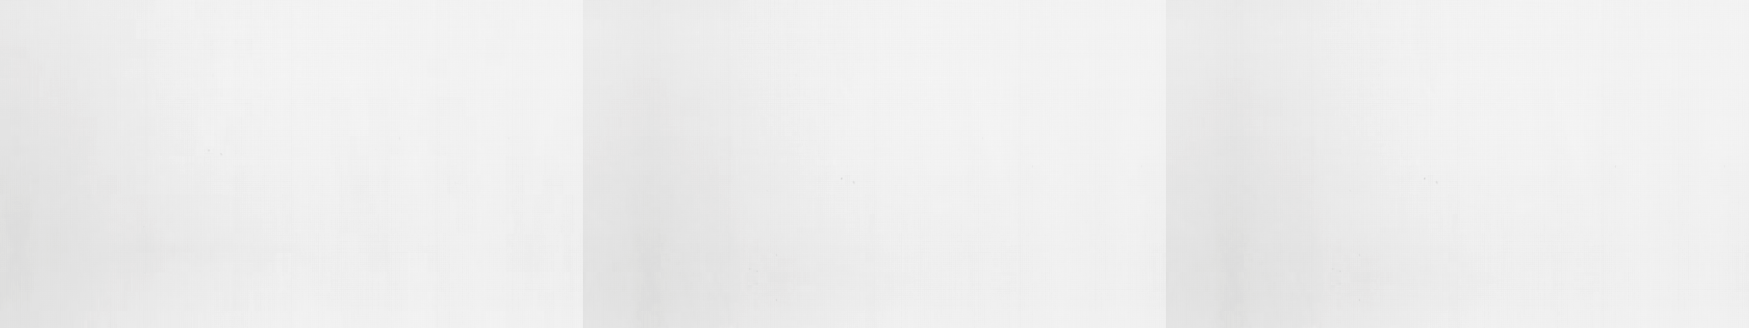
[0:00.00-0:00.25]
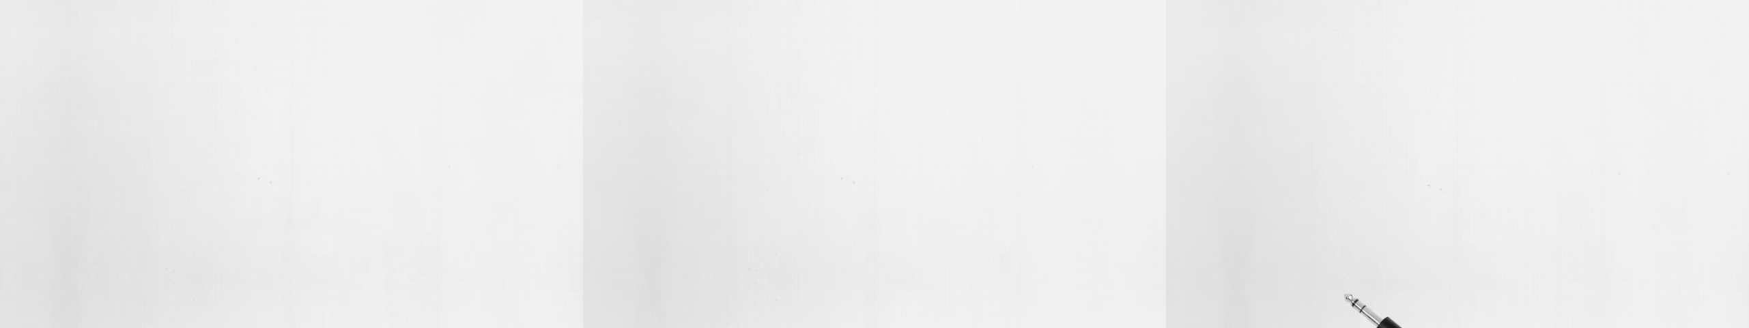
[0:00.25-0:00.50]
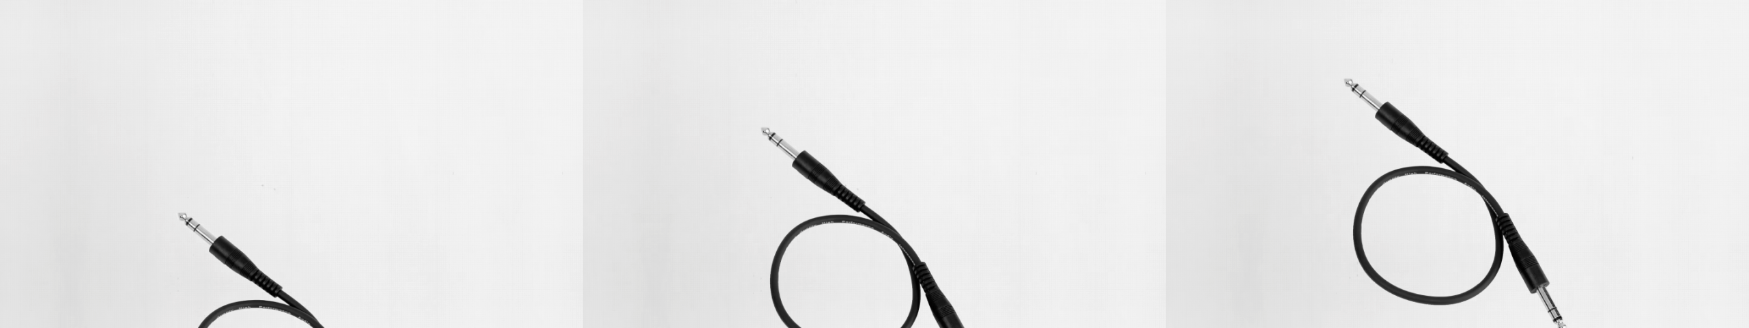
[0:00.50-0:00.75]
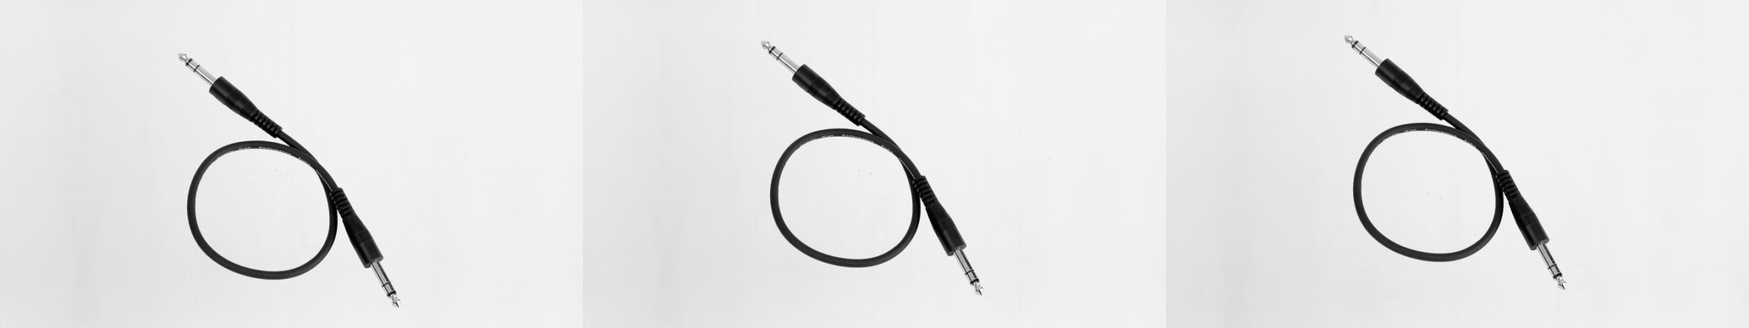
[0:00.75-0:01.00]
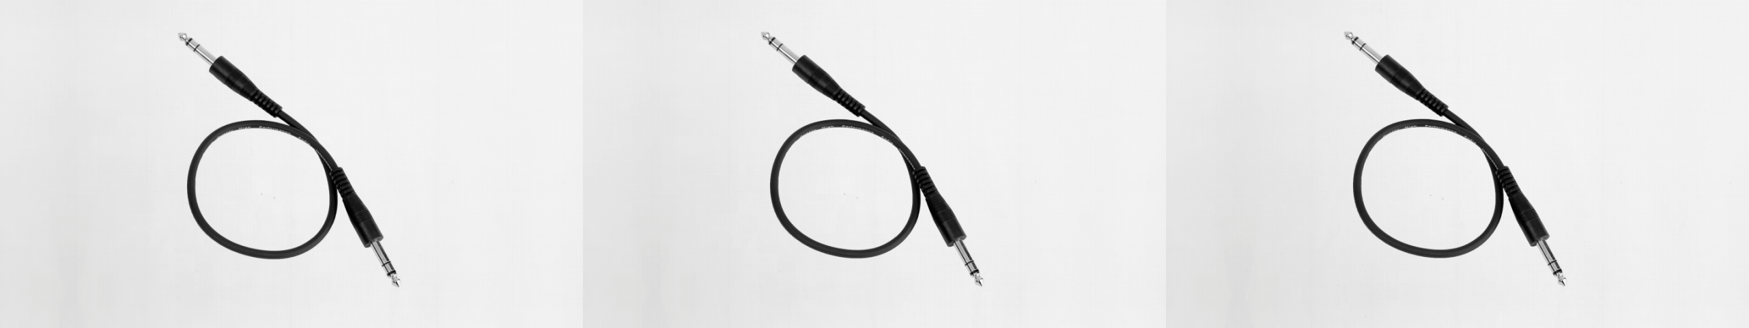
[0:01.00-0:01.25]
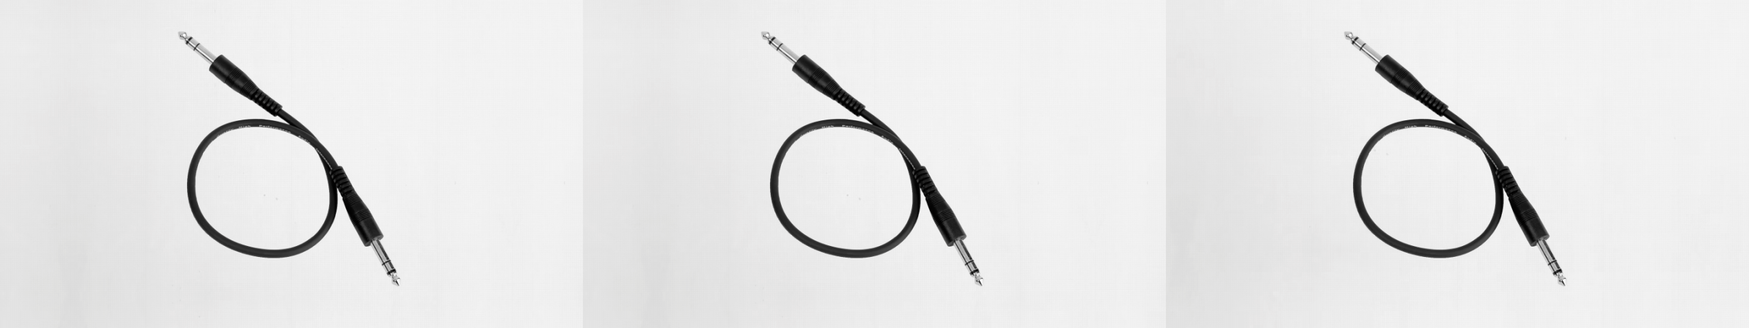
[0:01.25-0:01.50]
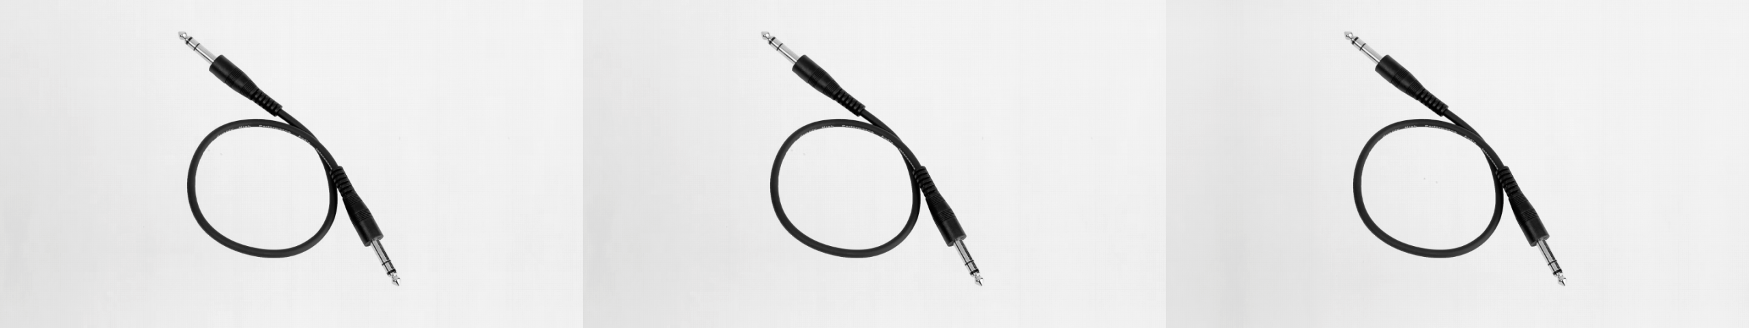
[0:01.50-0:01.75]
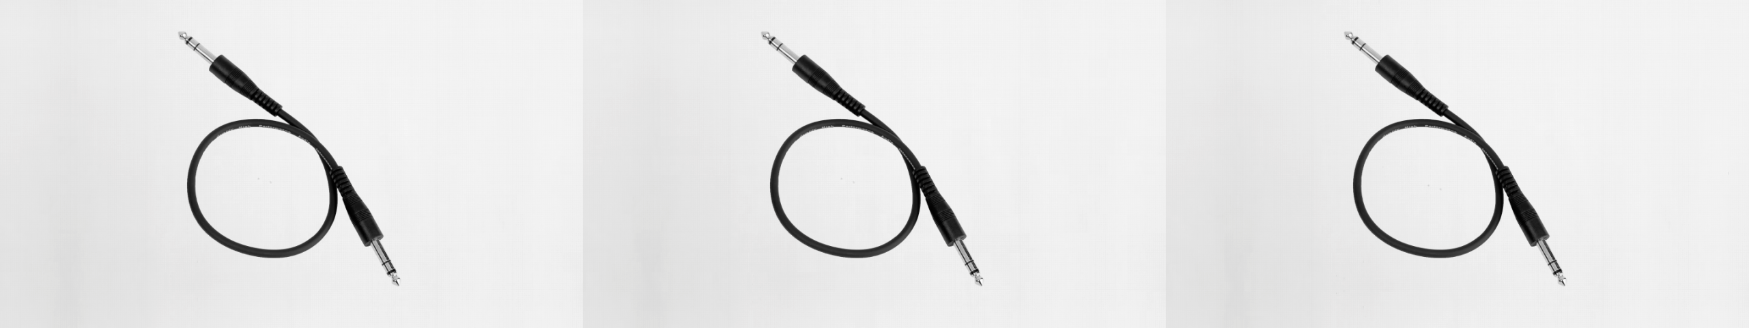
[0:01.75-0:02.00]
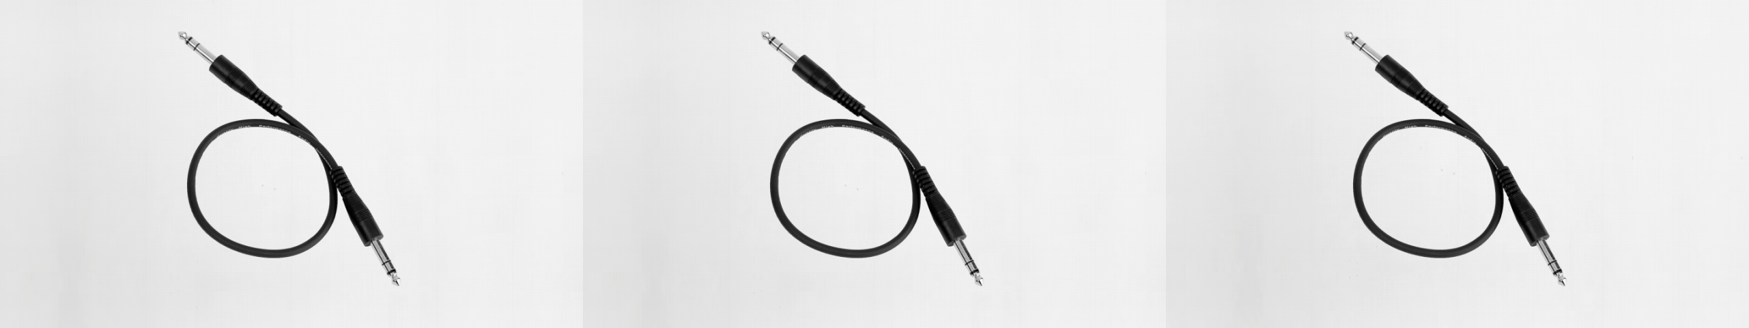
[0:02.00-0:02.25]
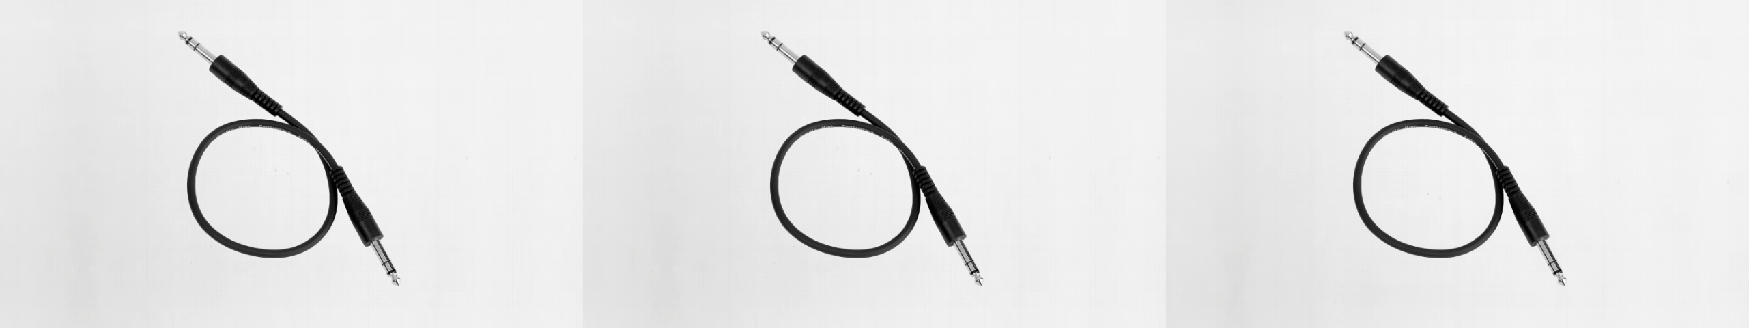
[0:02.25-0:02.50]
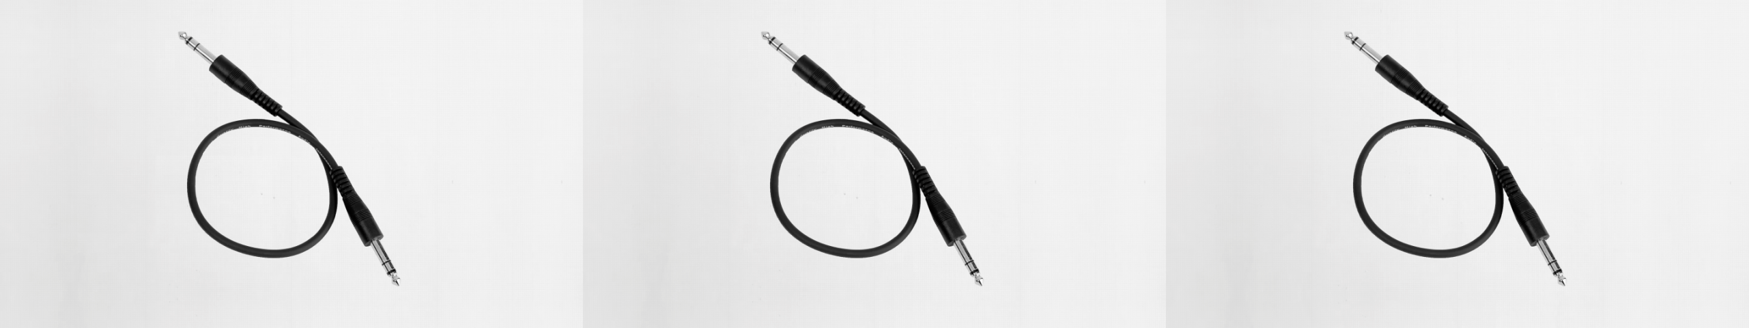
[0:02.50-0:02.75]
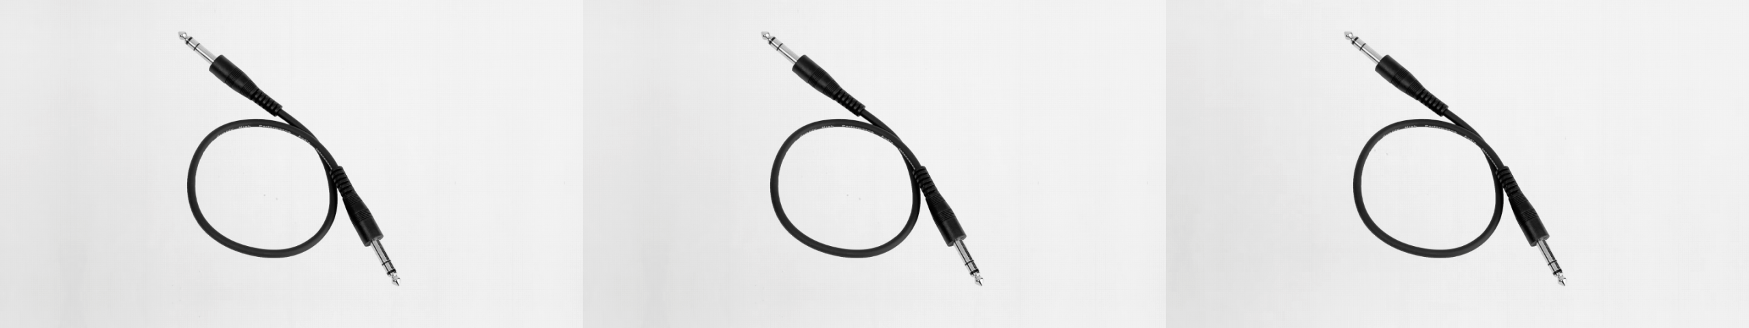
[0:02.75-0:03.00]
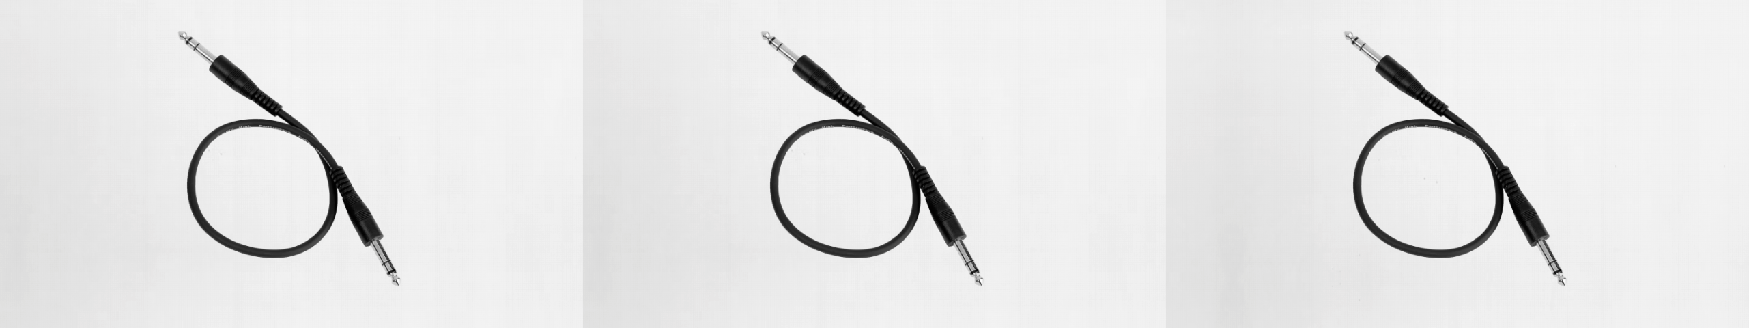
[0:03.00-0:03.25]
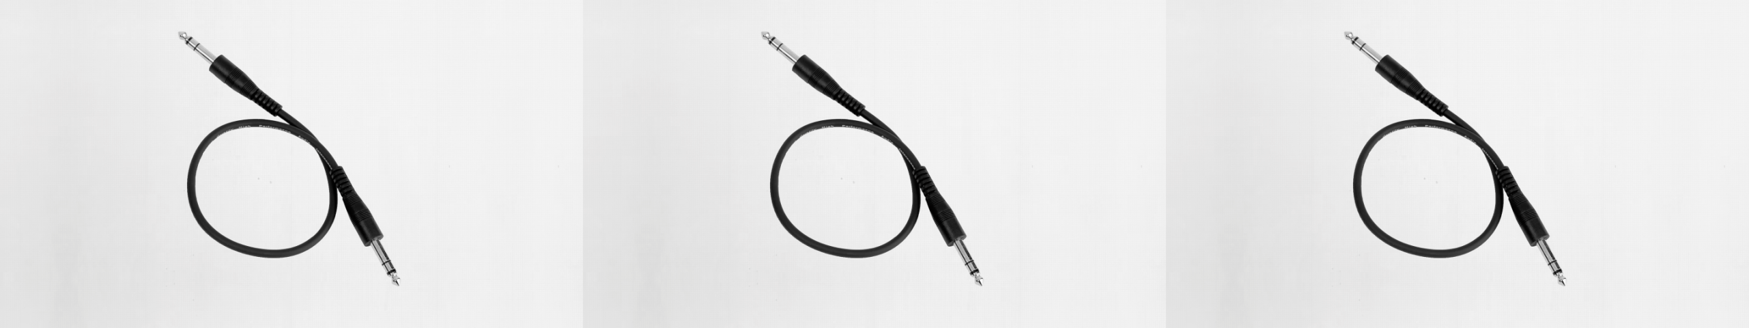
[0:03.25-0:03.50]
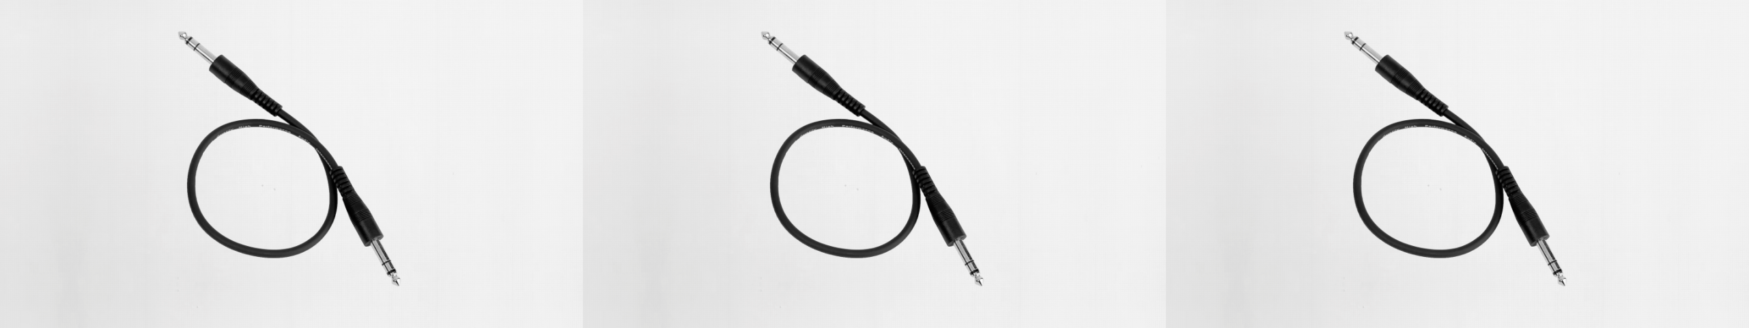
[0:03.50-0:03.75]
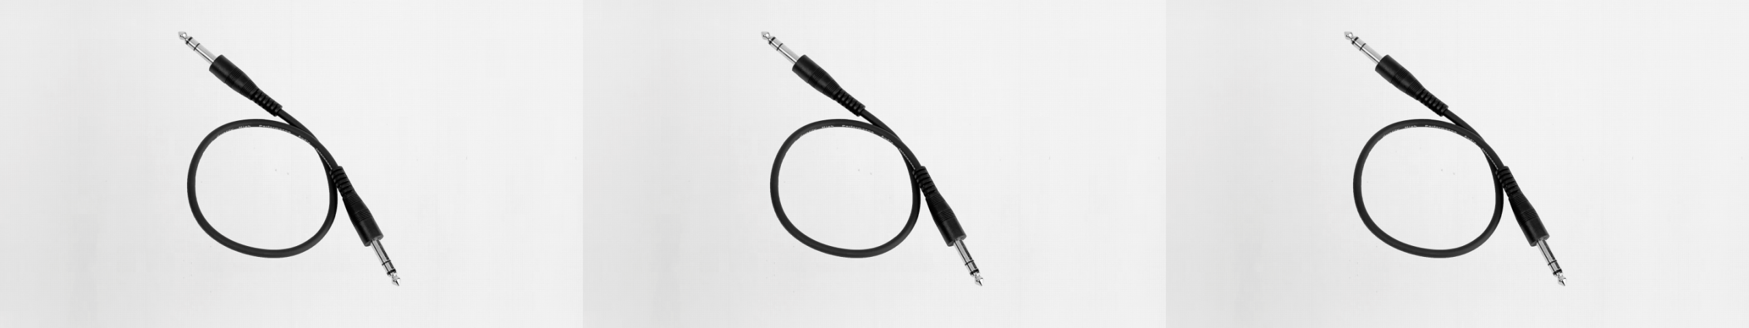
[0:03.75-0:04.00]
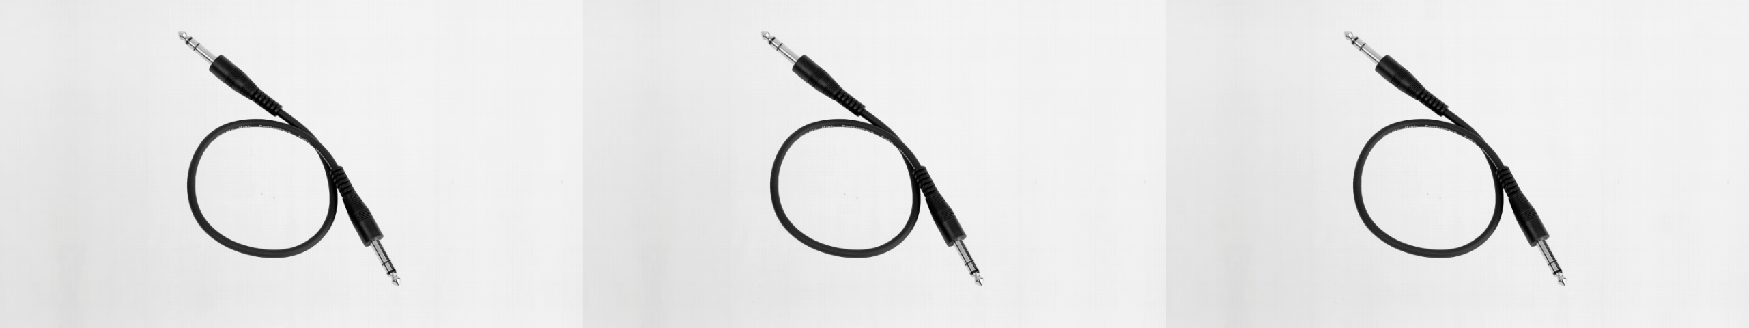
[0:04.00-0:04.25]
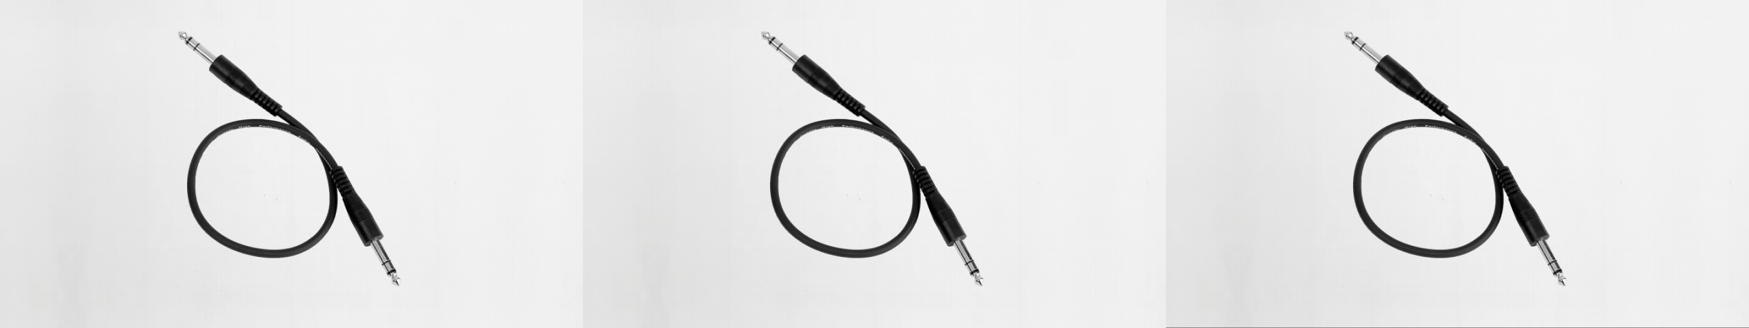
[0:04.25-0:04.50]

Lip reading: [unreadable: no face in view]